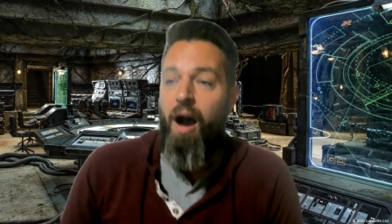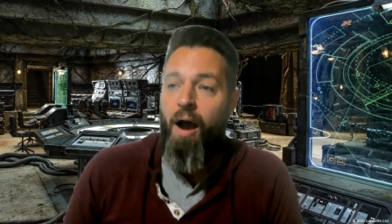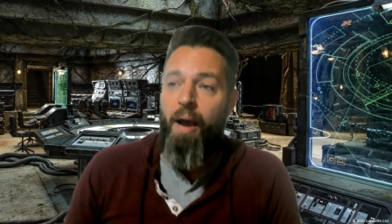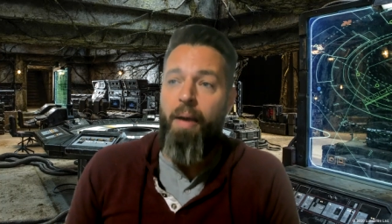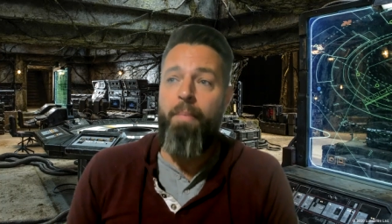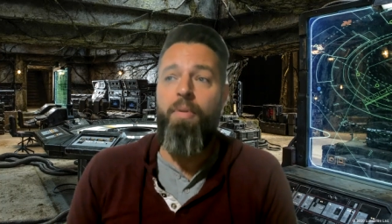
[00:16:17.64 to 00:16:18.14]

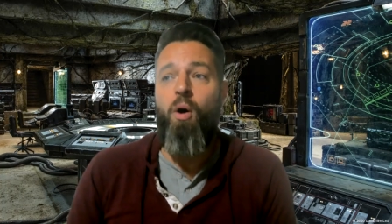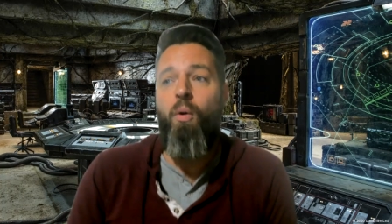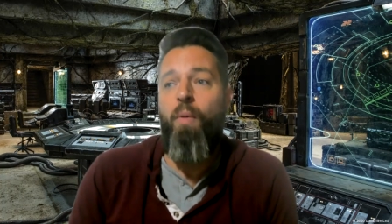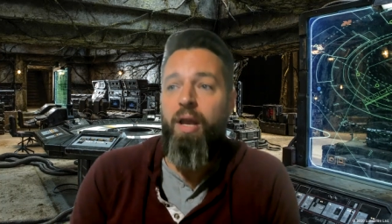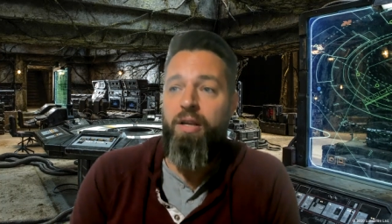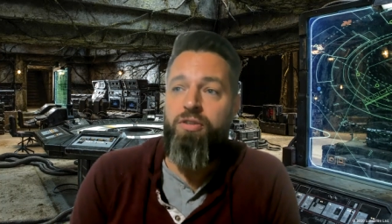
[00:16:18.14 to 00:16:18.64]
I am
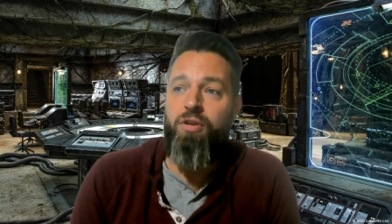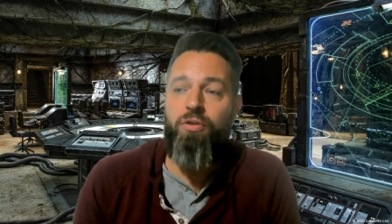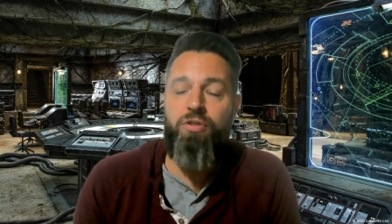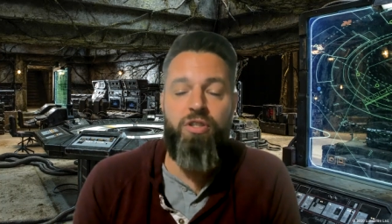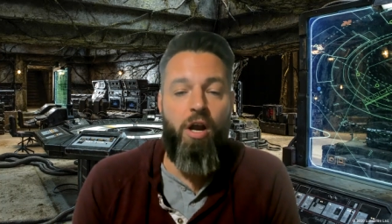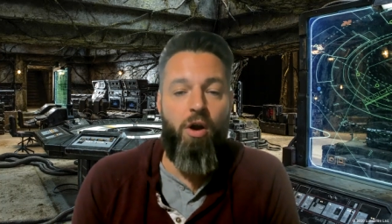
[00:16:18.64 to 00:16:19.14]
going to
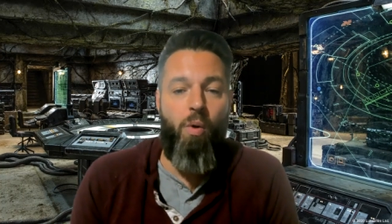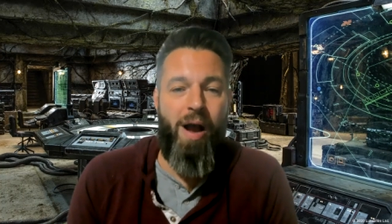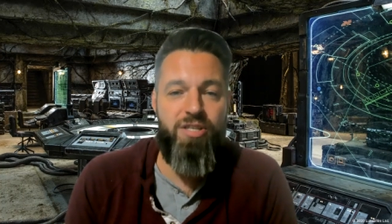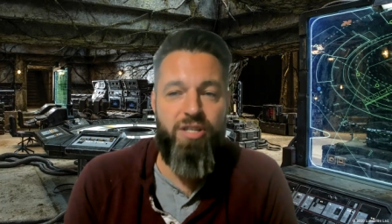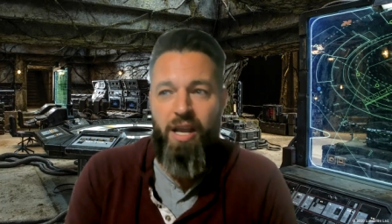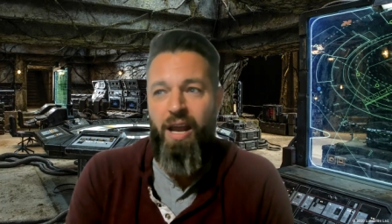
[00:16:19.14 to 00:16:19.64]
start
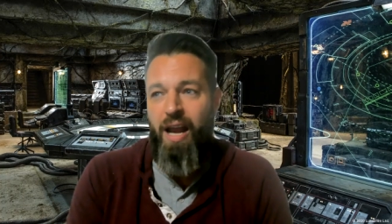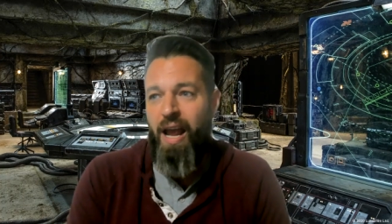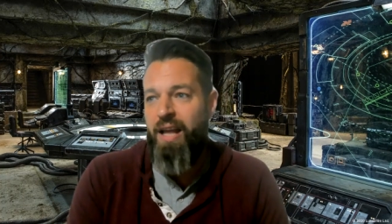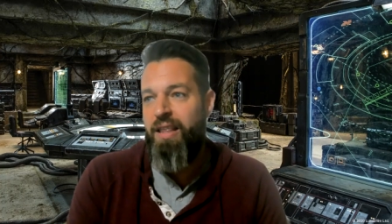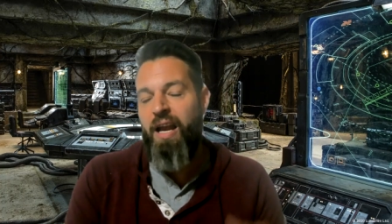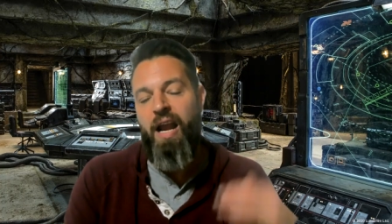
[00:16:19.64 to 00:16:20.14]
questioning it.
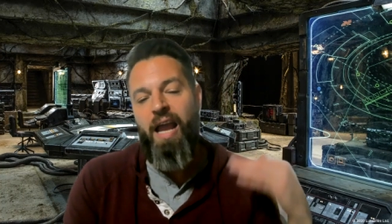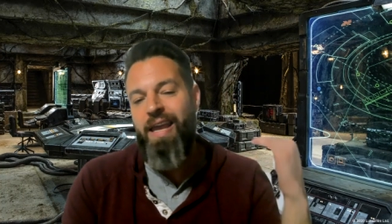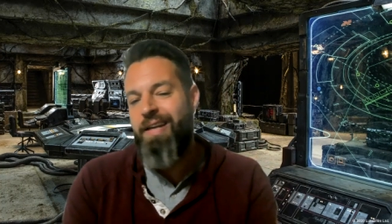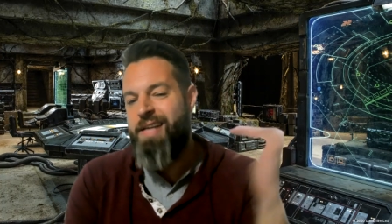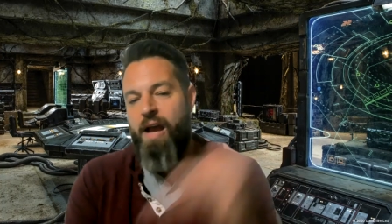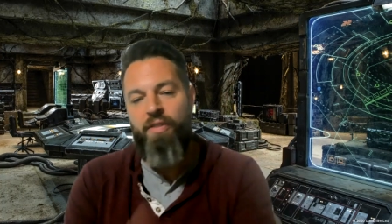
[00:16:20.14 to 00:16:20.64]
And then I
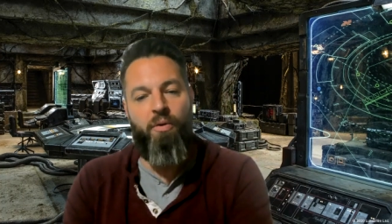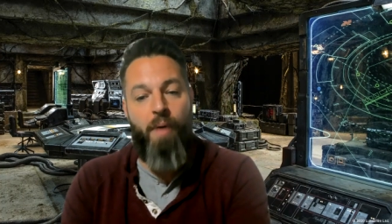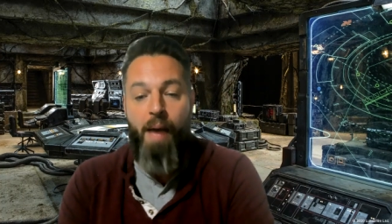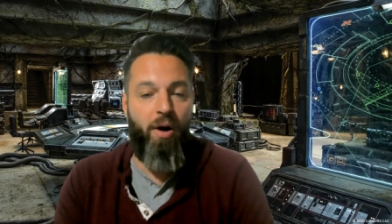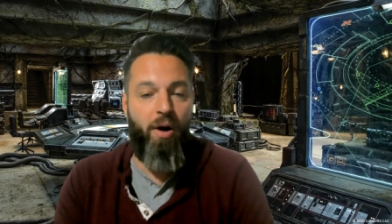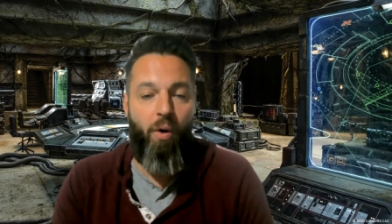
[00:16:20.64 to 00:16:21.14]
get down the rabbit